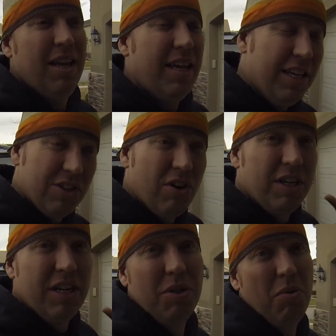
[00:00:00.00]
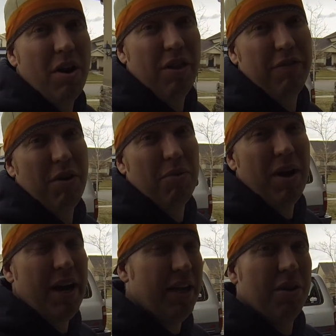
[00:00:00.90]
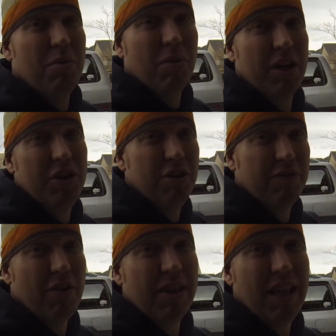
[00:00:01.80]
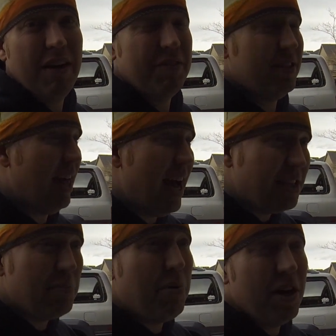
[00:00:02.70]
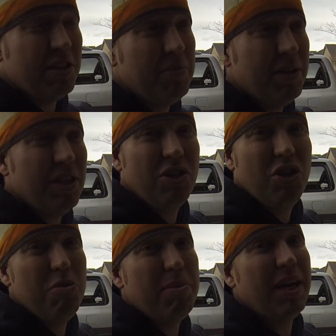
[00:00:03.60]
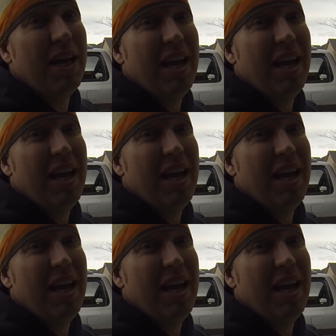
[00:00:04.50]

He's already done the one on the front right. We're going to do the front left, so that's a possibility too, but